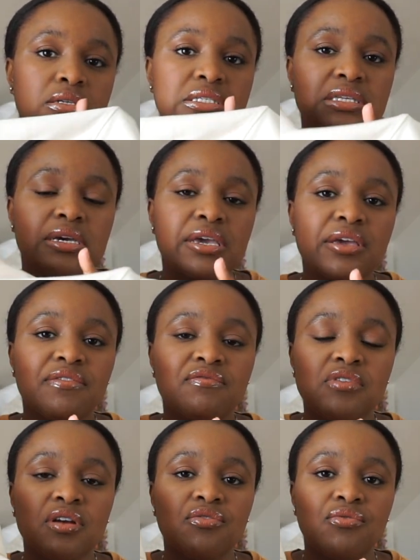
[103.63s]
sleeve
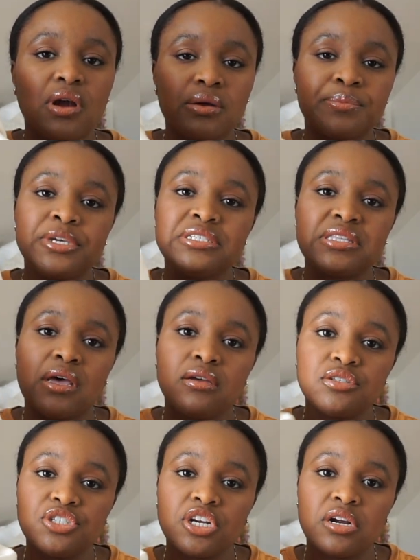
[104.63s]
rugby
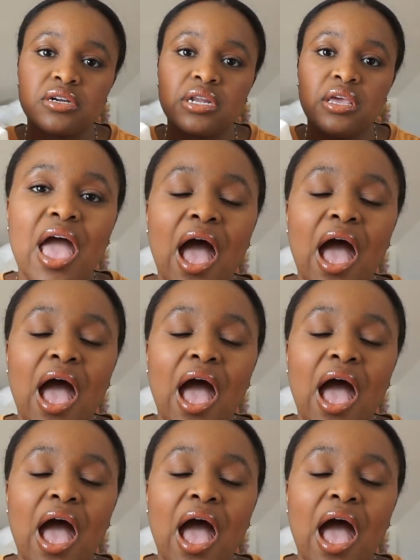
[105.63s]
style shirt.